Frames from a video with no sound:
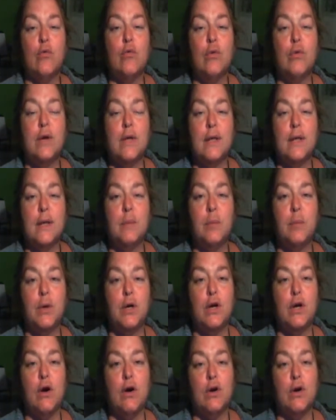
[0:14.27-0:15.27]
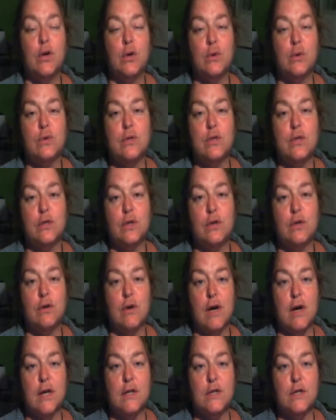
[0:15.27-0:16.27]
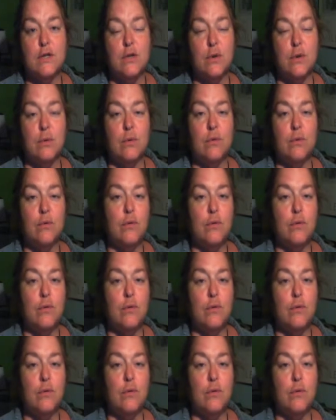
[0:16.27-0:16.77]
really put our nose to the grindstone.